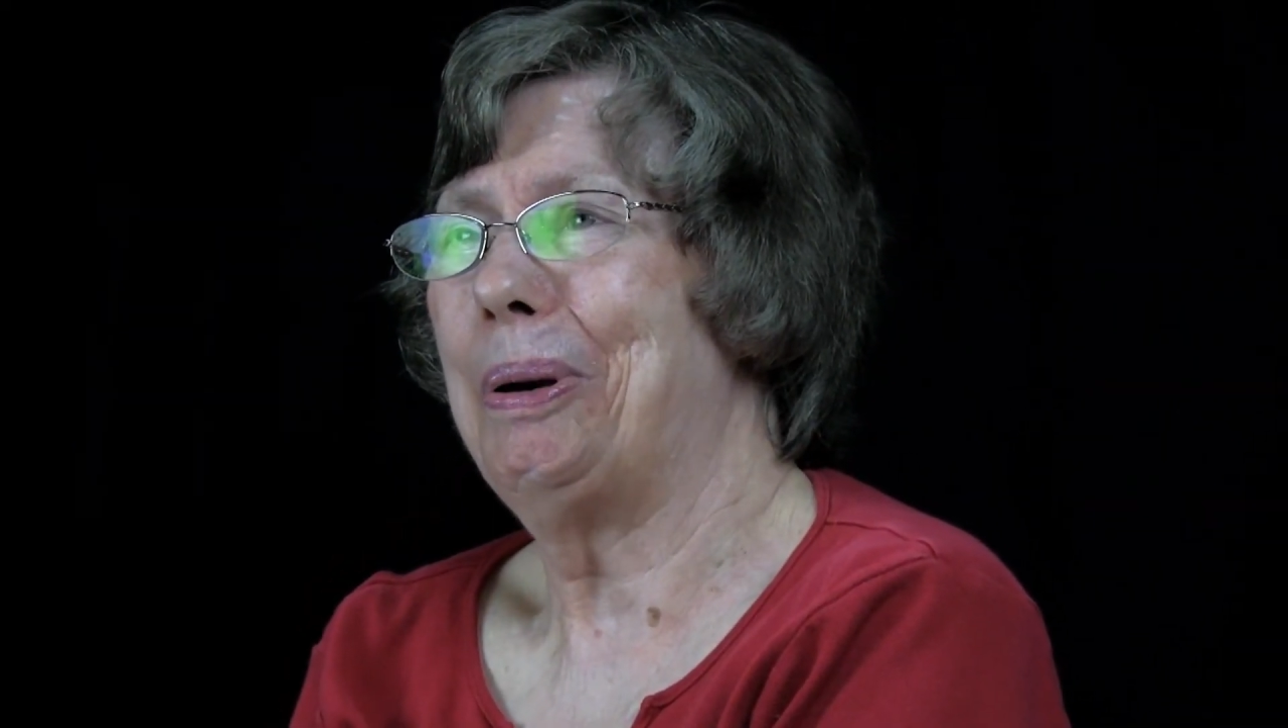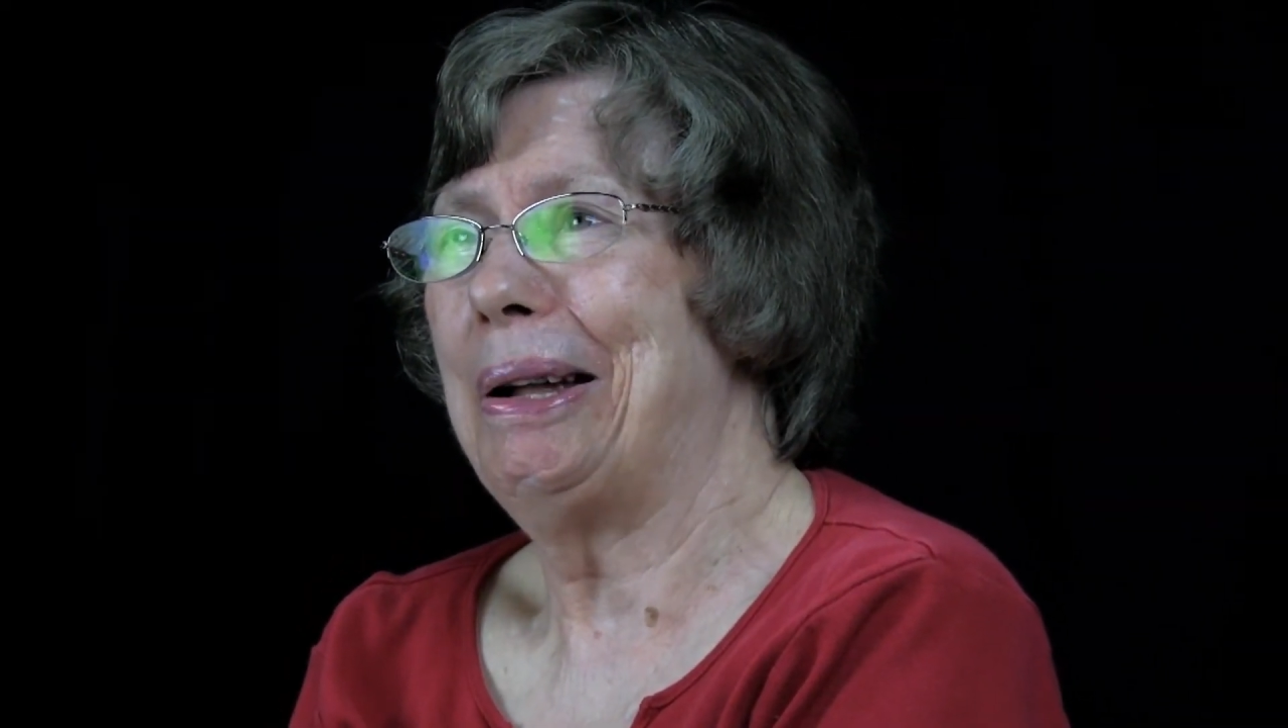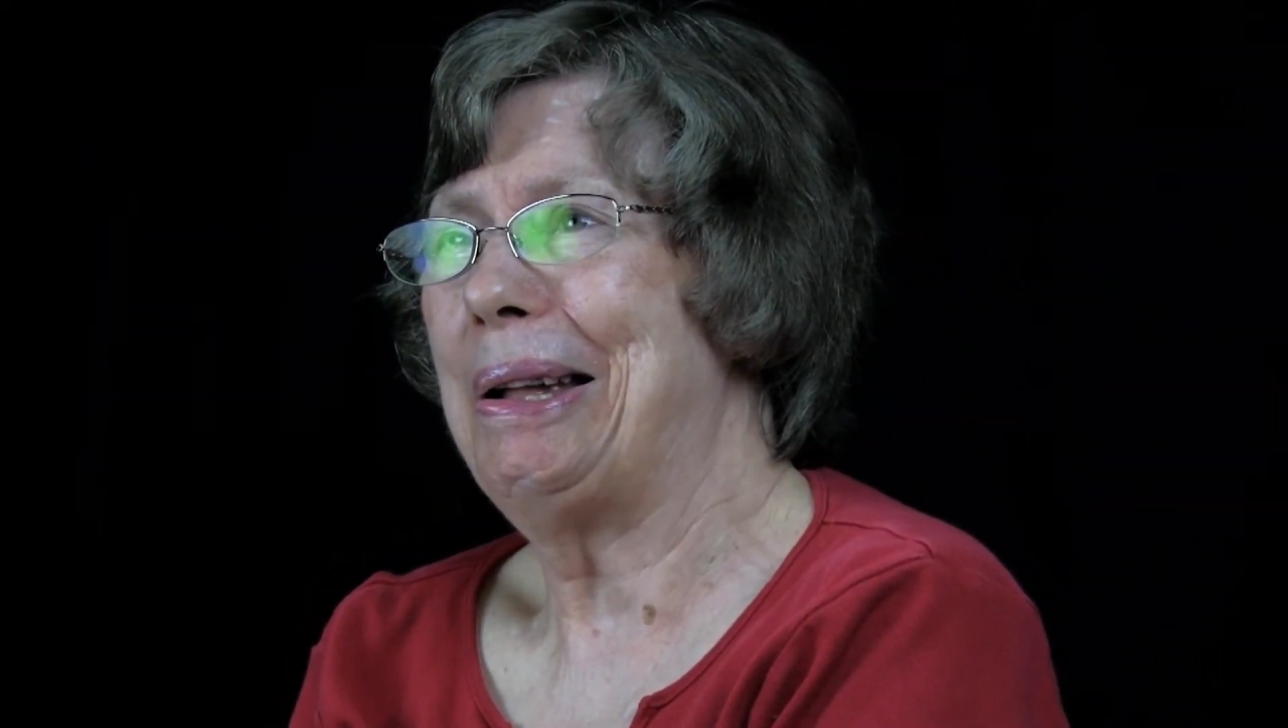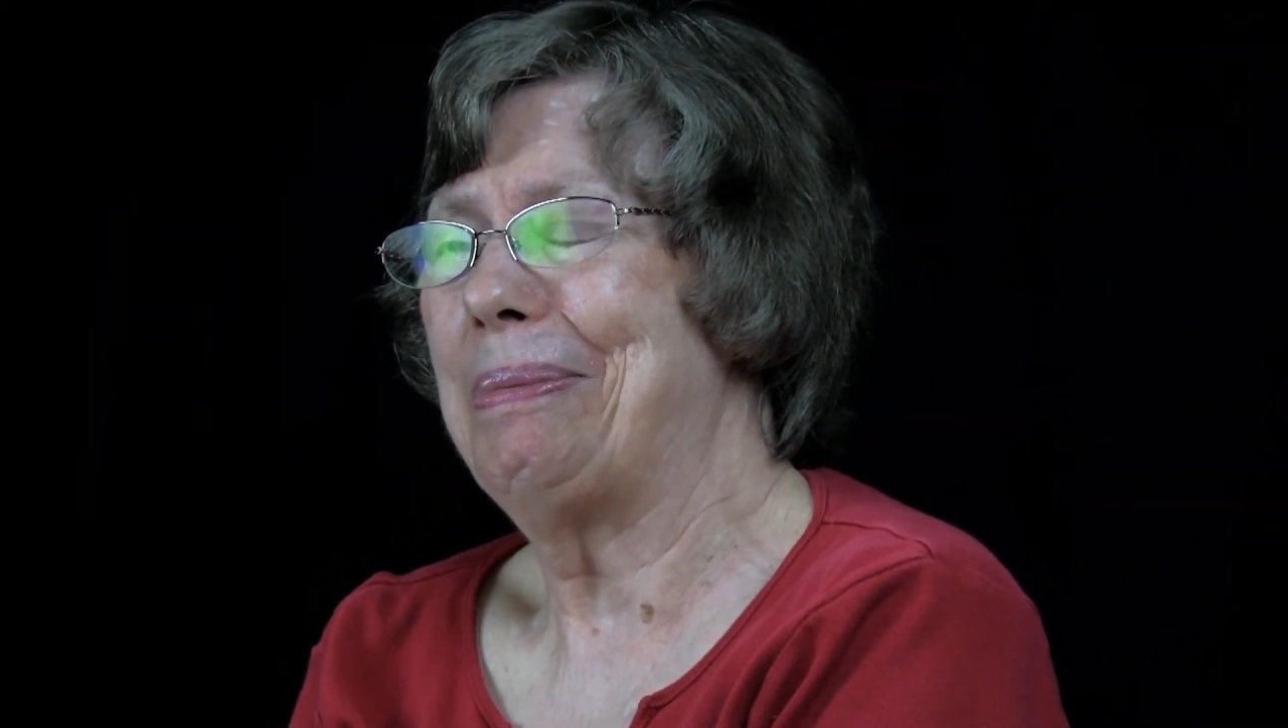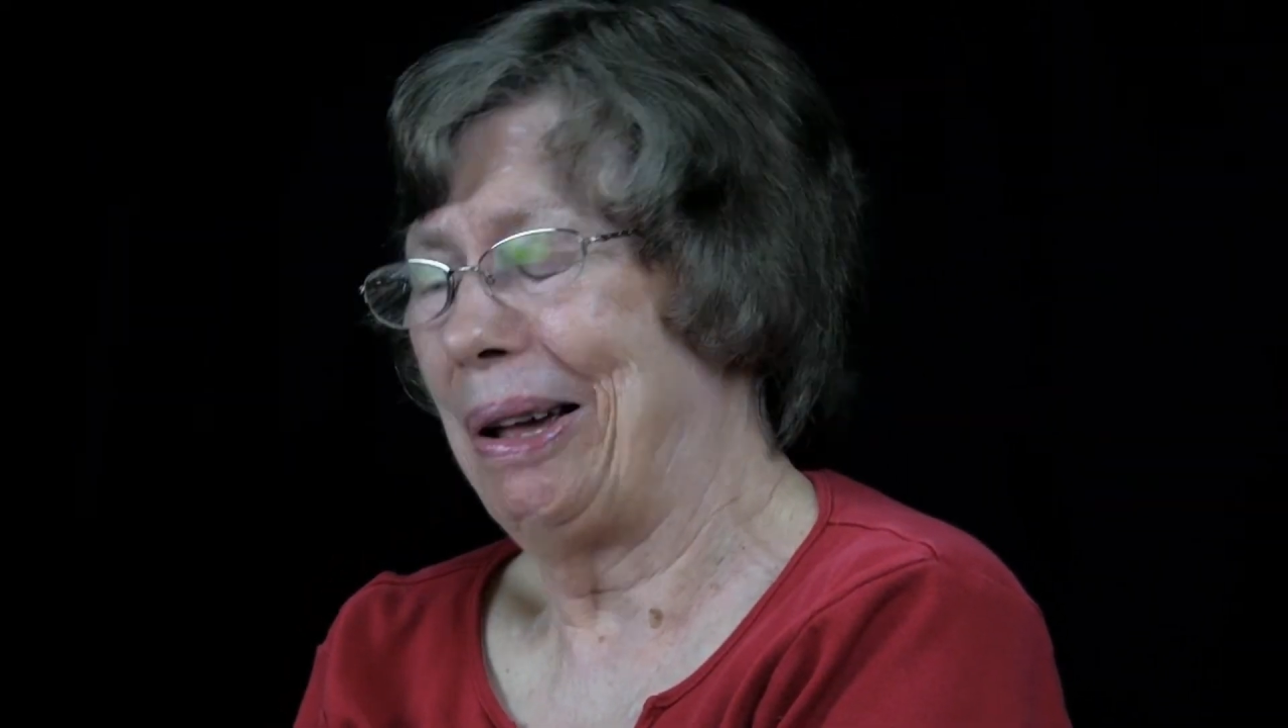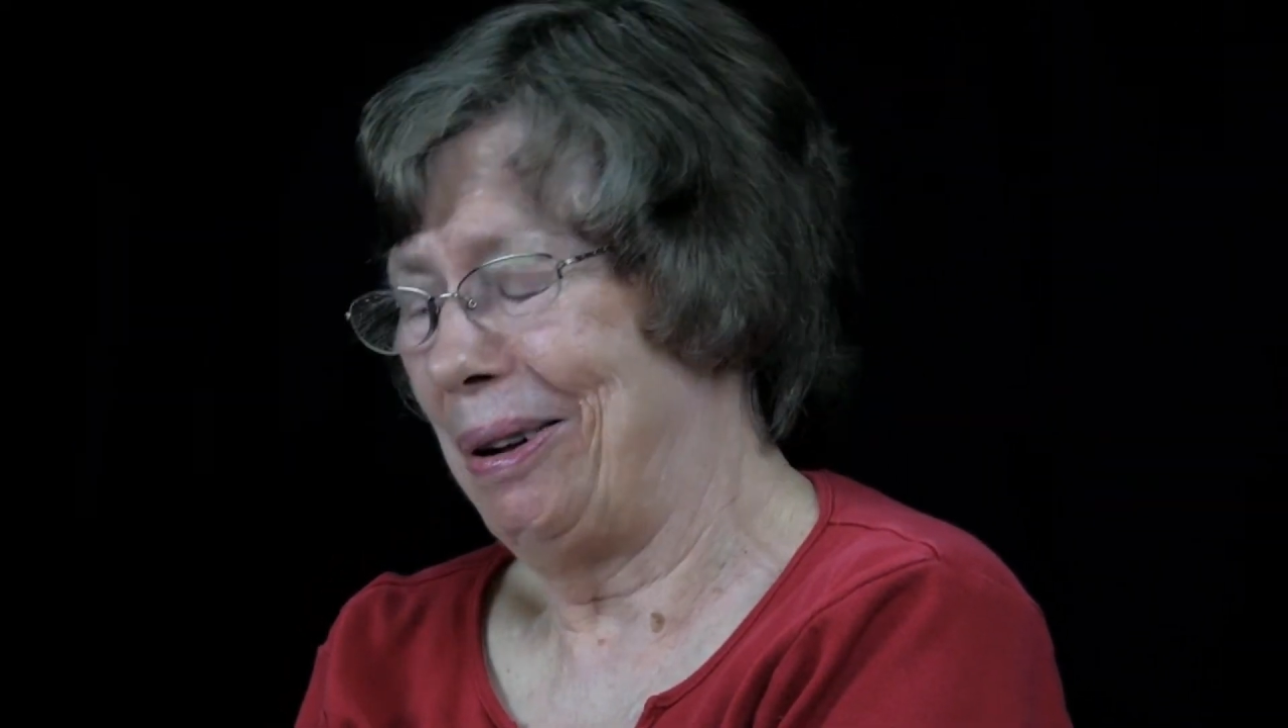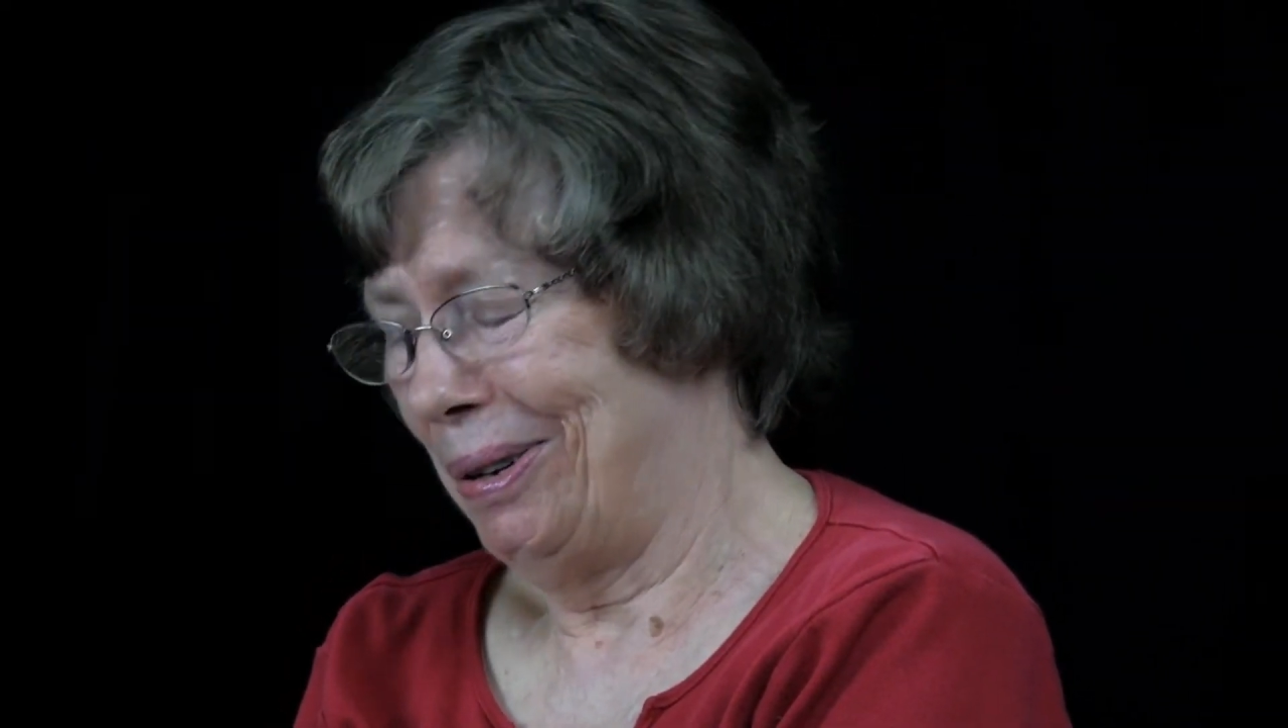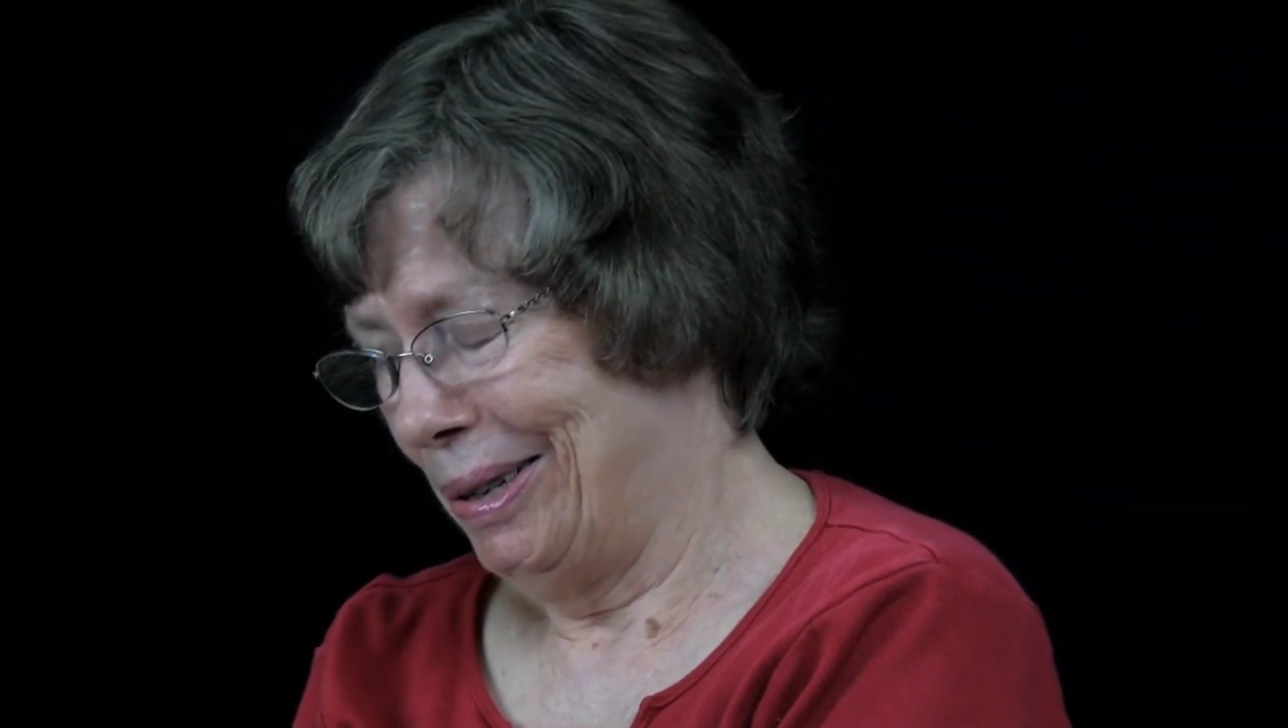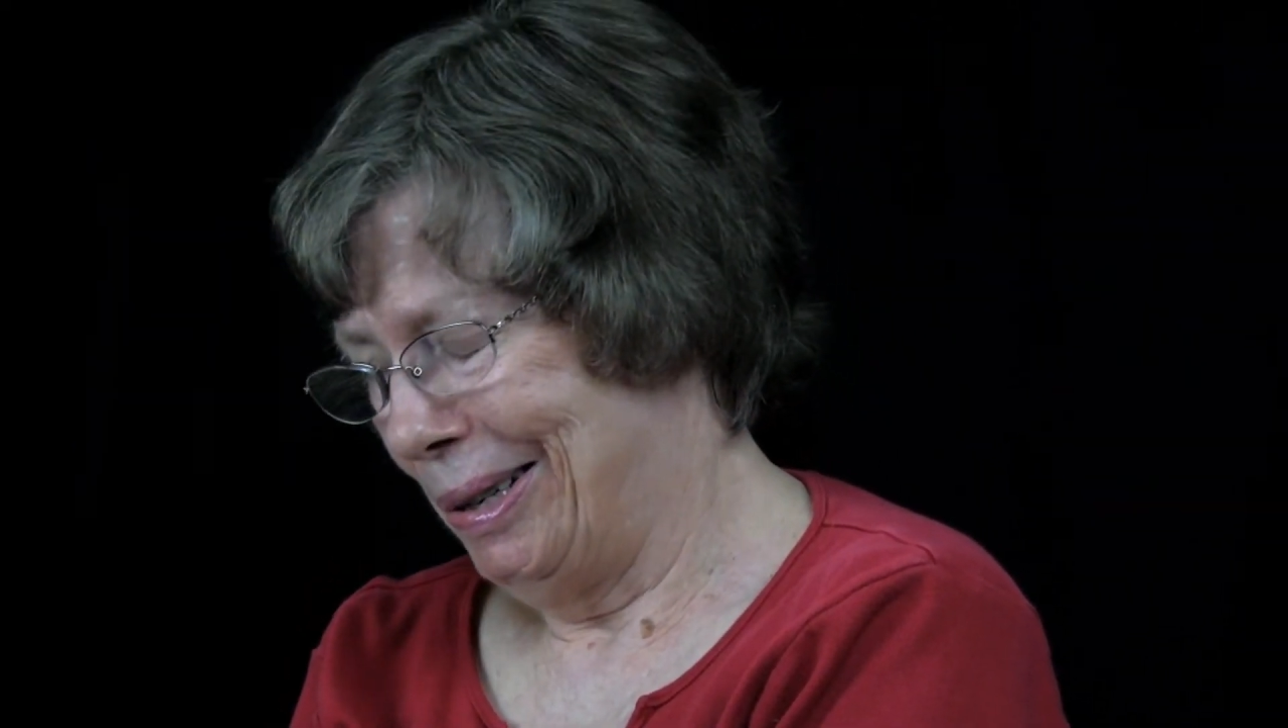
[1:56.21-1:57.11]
I am now.